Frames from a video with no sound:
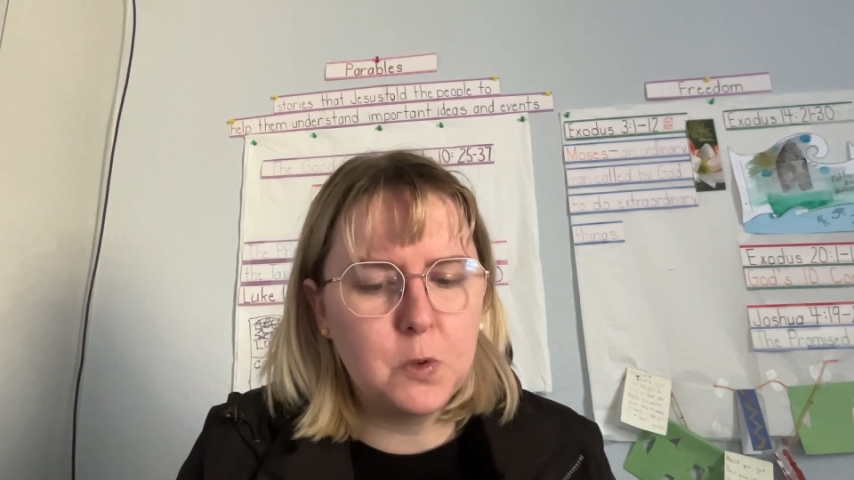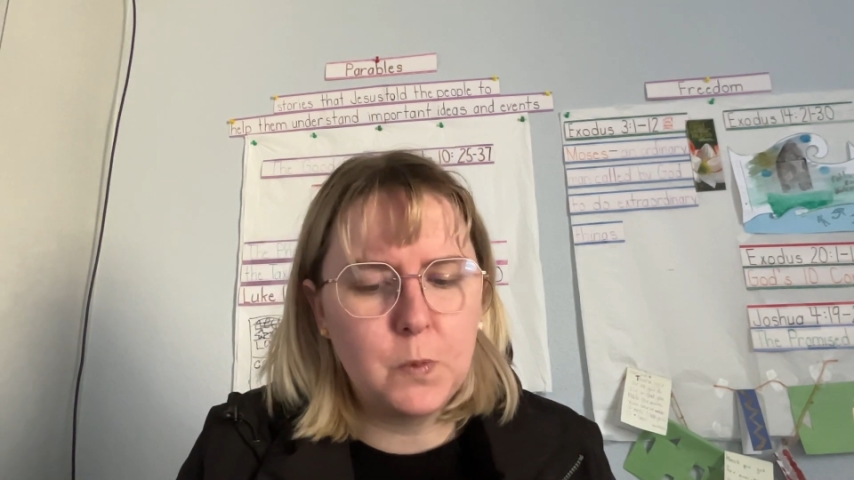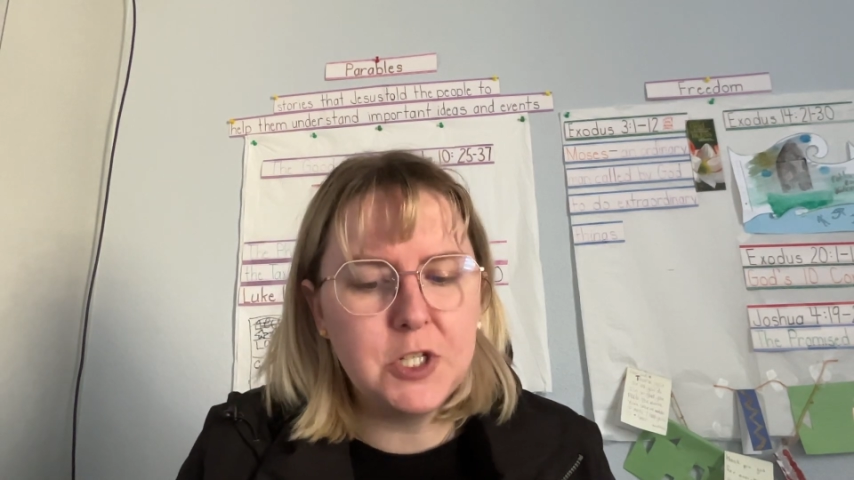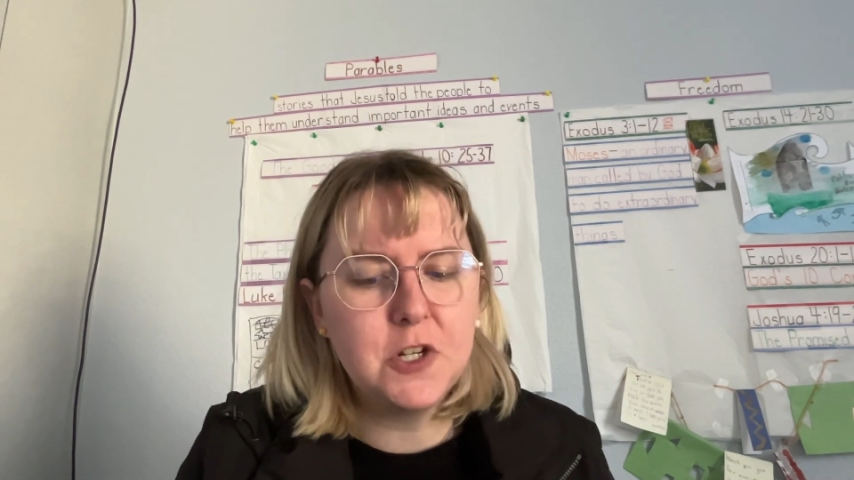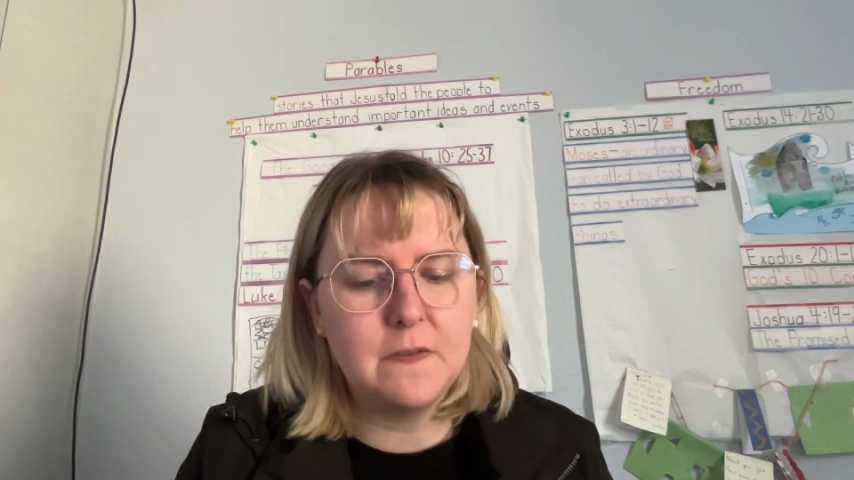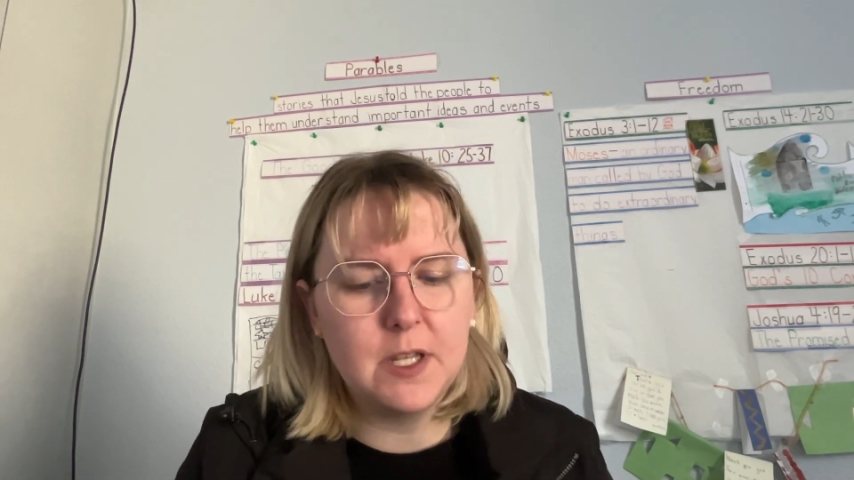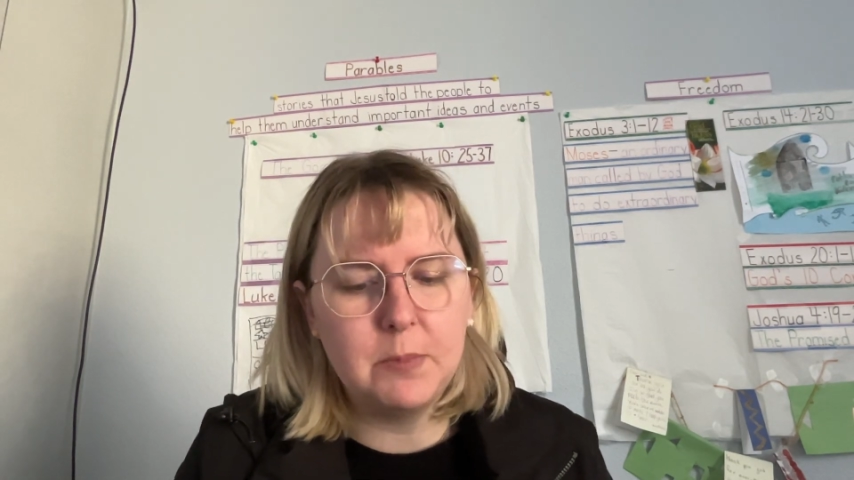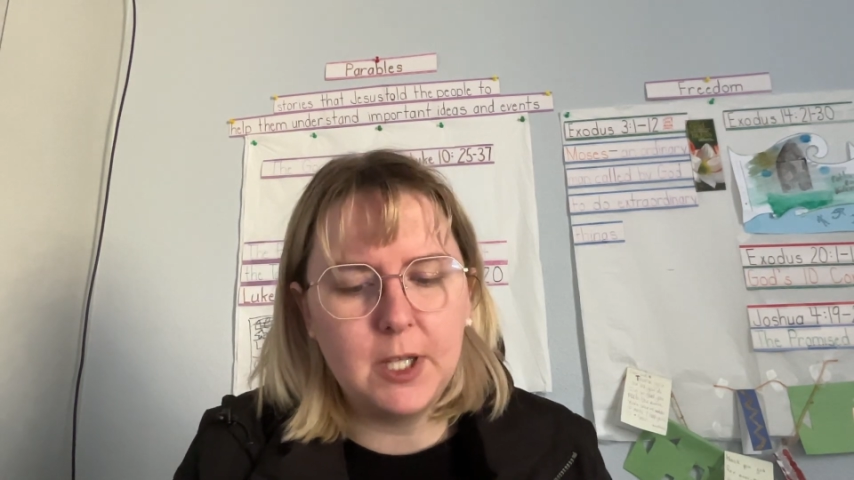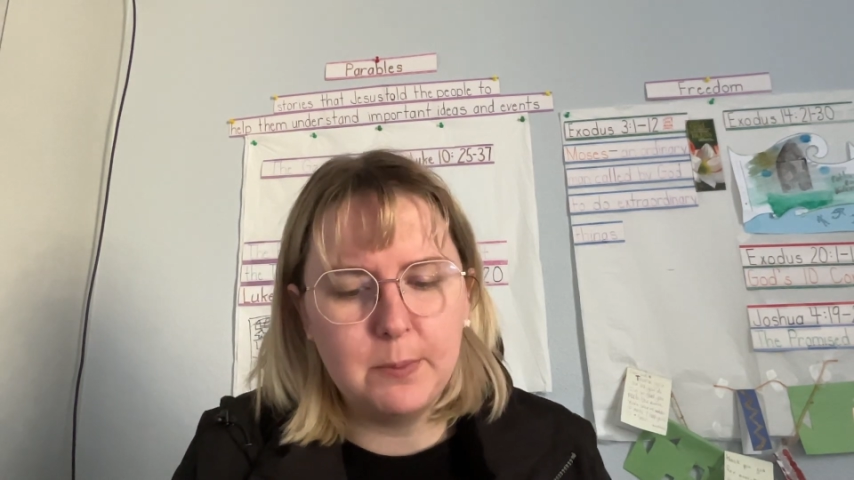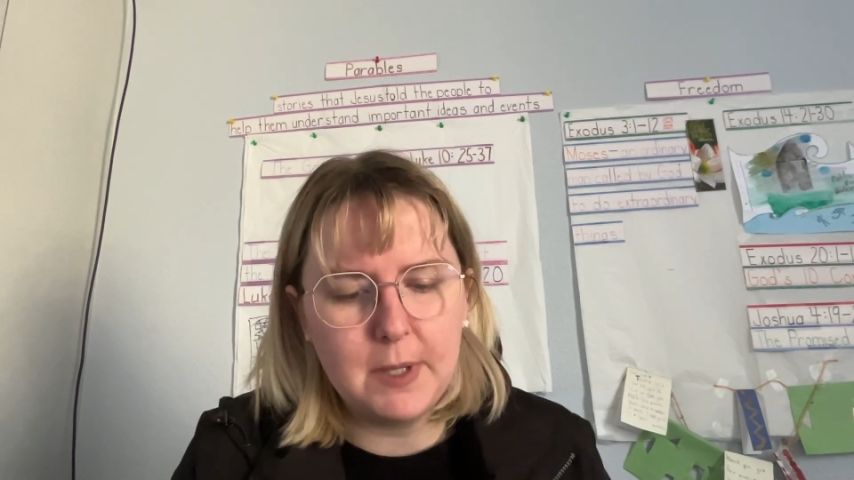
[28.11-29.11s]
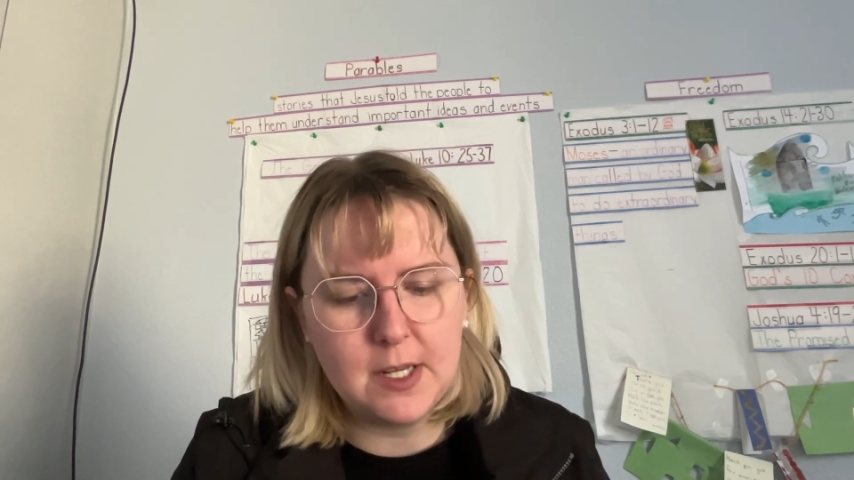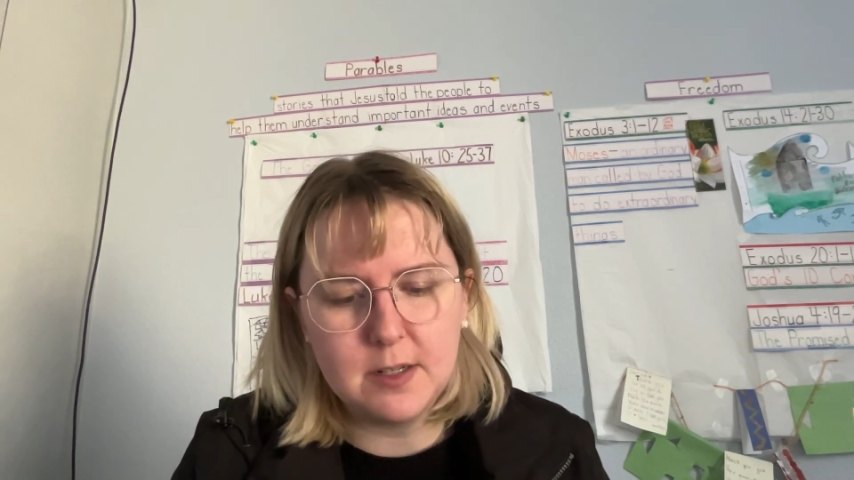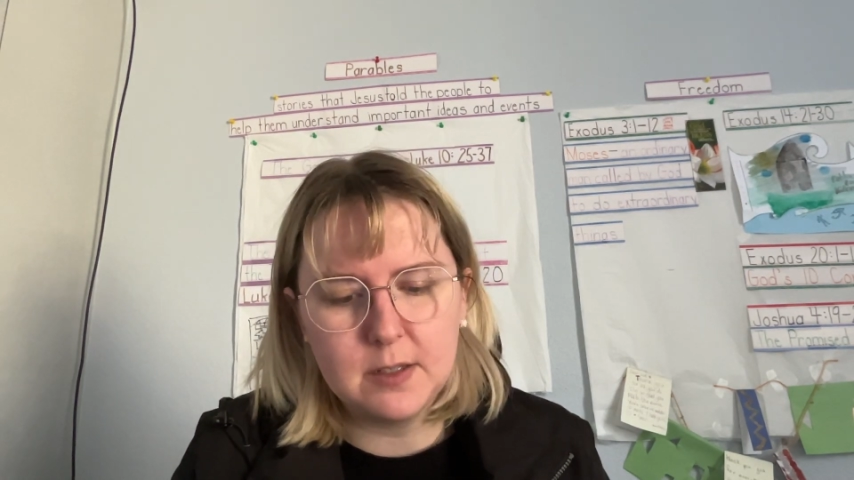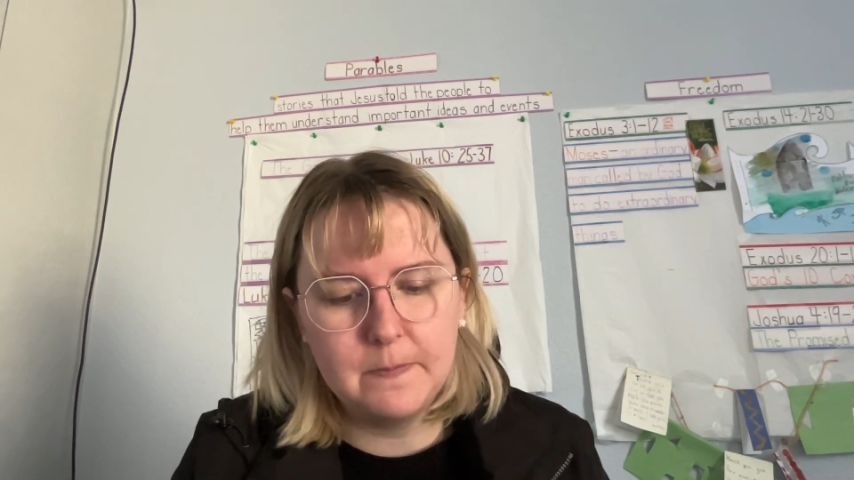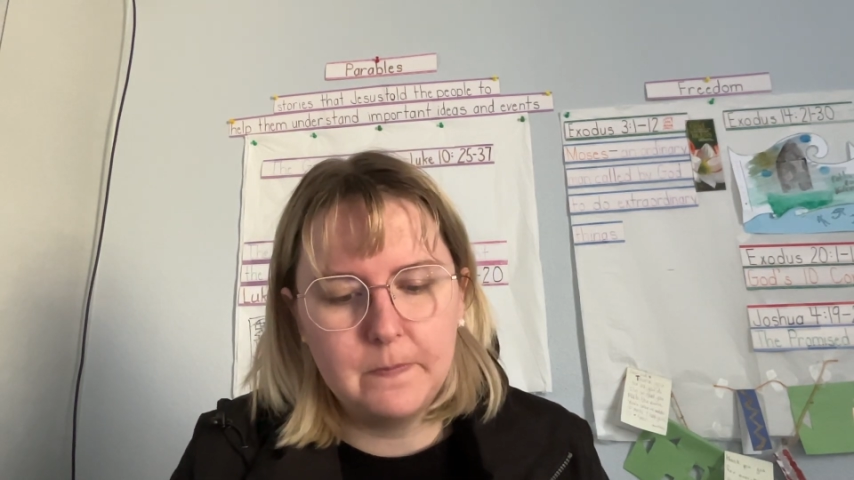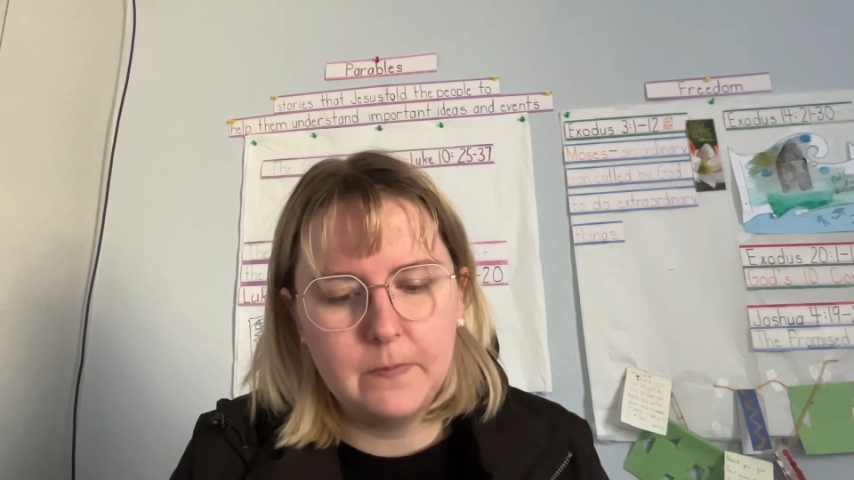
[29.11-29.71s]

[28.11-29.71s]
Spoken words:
which of them he meant.